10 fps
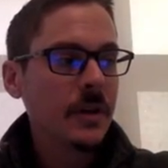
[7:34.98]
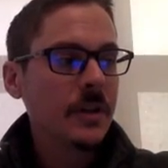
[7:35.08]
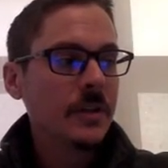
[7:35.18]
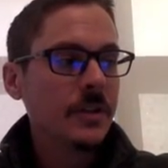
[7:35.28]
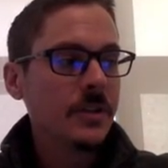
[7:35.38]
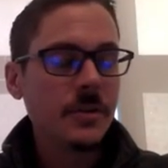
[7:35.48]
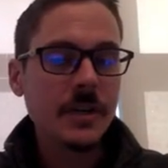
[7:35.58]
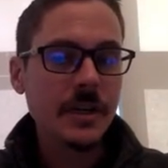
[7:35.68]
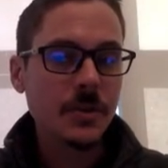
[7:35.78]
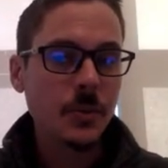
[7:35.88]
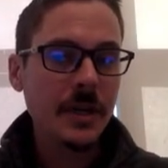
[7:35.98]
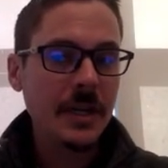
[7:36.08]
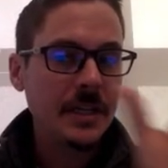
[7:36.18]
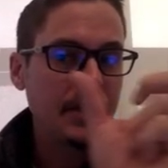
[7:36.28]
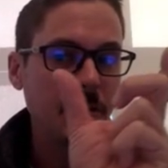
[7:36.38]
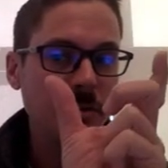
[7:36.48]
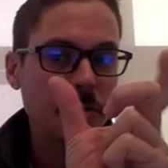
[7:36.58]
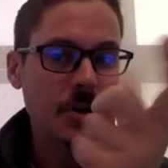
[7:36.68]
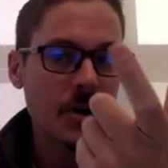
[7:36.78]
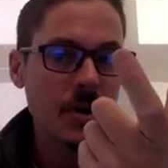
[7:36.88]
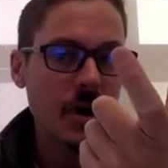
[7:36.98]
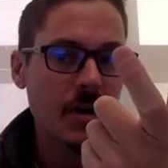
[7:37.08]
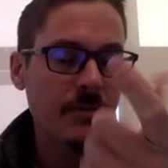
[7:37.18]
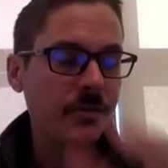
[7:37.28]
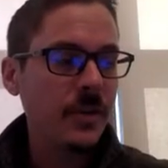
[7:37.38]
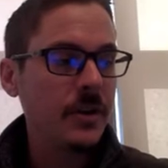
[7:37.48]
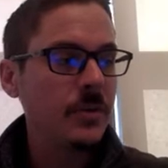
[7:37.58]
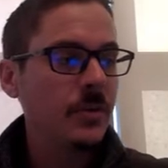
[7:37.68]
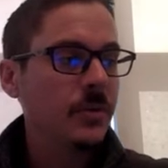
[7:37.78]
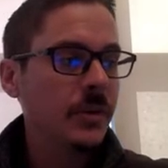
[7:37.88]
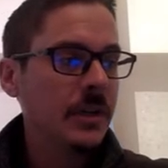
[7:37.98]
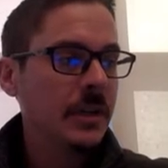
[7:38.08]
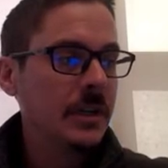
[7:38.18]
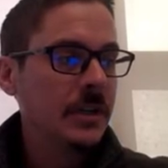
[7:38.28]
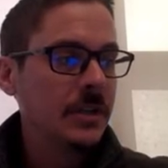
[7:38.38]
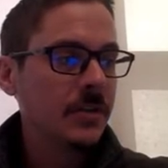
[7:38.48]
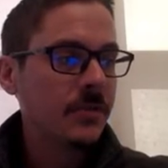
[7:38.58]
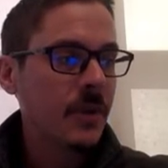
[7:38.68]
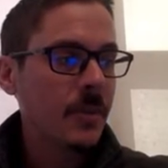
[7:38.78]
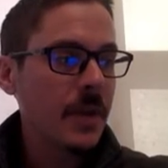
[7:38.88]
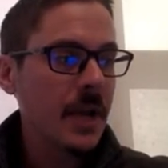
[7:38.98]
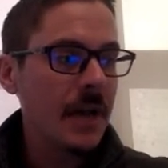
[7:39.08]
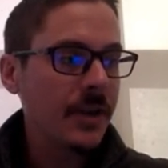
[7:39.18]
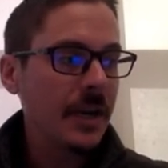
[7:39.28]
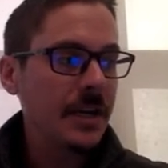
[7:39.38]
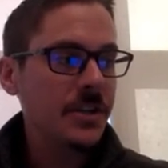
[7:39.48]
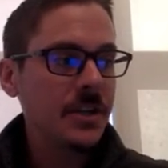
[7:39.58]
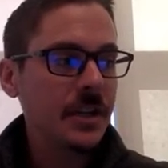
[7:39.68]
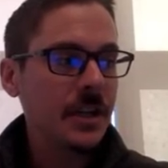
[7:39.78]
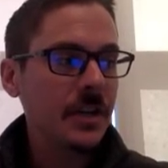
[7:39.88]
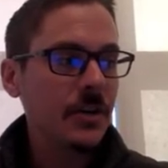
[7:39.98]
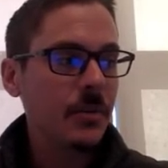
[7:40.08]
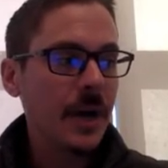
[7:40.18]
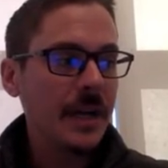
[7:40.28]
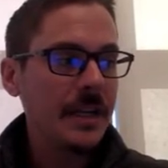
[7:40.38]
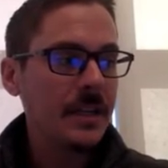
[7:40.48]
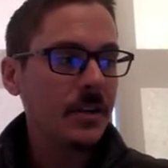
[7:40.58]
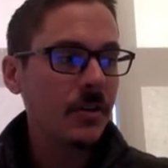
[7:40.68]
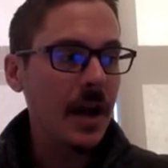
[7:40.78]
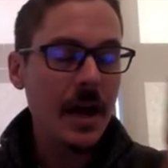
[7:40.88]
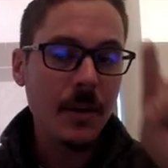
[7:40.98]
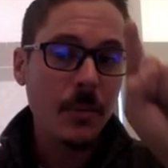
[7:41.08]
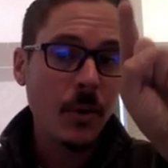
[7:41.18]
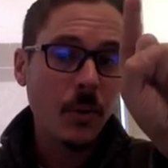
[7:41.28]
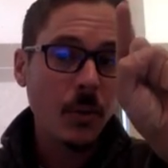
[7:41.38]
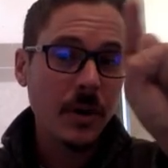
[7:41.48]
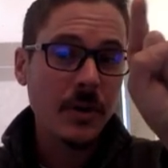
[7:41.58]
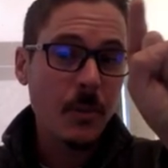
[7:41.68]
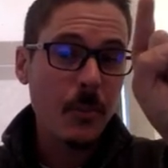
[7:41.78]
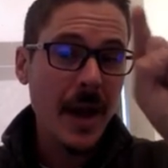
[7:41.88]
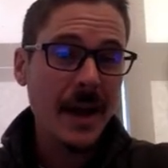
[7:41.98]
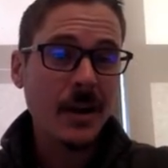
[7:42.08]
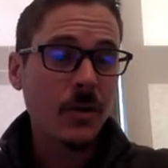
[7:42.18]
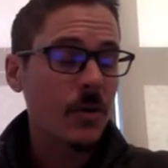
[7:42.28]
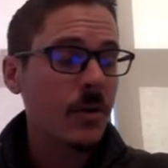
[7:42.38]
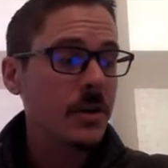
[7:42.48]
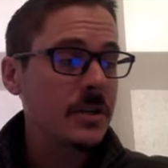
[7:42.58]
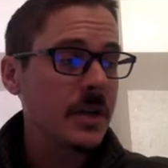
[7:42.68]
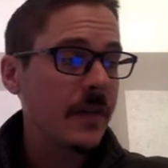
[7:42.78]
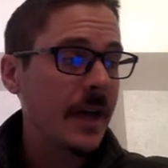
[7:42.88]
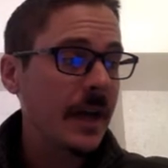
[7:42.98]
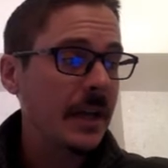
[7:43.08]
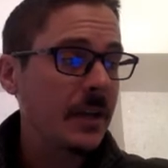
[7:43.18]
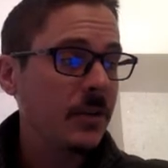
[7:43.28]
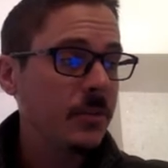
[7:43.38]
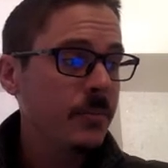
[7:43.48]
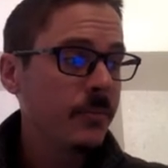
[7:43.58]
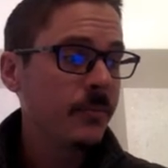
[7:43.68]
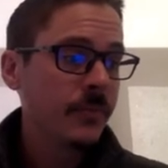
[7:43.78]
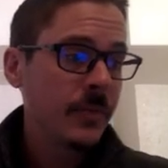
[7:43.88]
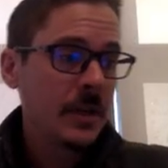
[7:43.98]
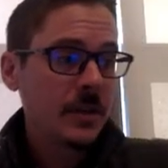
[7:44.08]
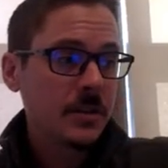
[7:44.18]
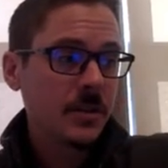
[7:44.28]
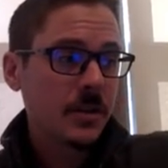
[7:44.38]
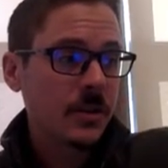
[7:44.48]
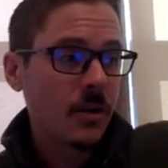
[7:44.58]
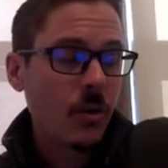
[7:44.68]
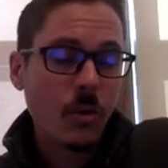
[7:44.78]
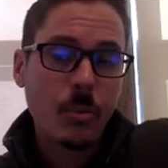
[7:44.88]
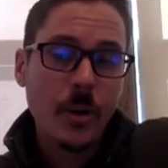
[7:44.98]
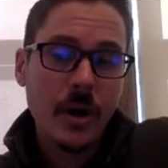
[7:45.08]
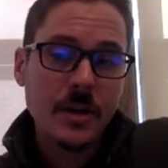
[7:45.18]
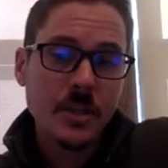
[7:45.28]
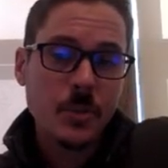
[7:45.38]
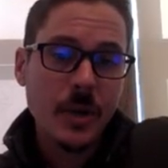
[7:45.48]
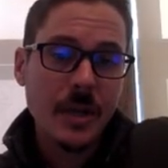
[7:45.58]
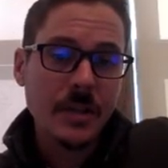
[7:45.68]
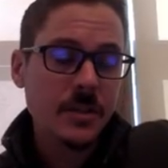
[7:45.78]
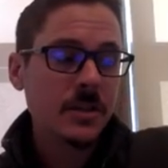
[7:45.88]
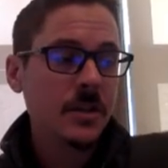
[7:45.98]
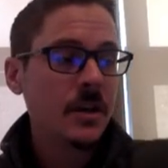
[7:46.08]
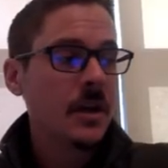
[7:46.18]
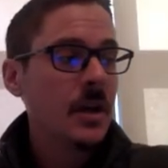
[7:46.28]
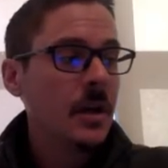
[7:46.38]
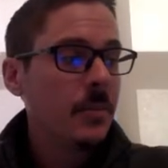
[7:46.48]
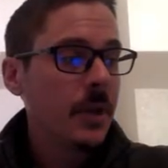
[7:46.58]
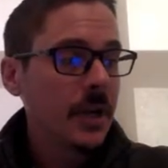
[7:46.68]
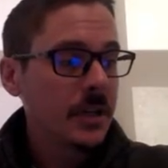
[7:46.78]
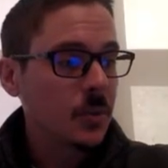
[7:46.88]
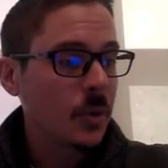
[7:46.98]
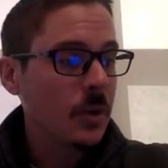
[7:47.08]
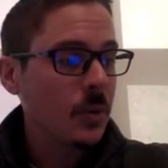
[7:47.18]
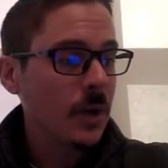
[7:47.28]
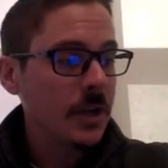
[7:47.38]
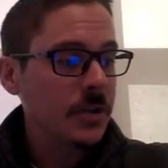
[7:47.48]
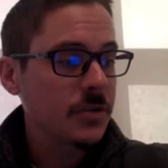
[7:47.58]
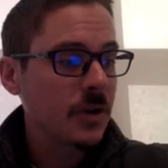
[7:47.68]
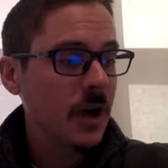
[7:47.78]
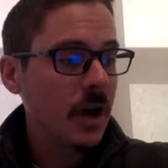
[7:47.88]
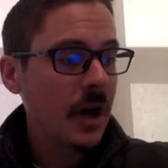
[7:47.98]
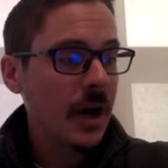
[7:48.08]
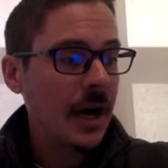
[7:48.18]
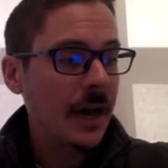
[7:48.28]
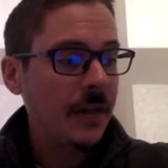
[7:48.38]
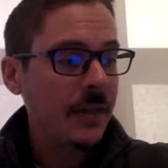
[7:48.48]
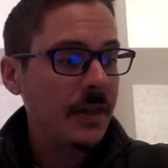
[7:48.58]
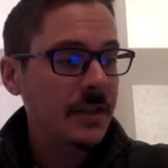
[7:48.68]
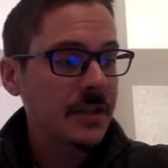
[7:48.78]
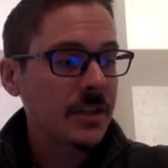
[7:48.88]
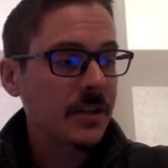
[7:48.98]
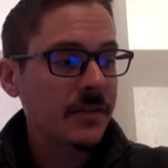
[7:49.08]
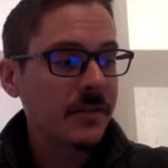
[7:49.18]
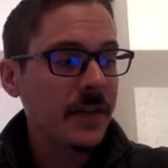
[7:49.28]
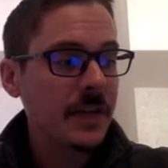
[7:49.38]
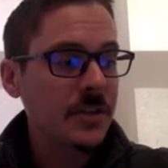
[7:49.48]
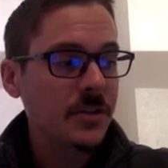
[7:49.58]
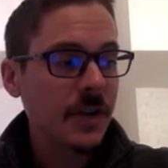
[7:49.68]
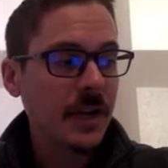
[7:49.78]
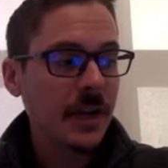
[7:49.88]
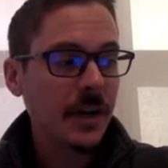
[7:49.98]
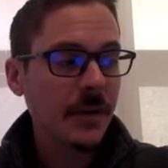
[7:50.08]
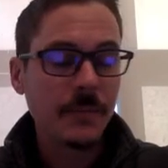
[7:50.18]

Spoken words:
To do this, we need to turn our view. So from the navigation cube, I need to grab one of the back corners on that cube so that the whole part spins, because we want to draw on this face right here.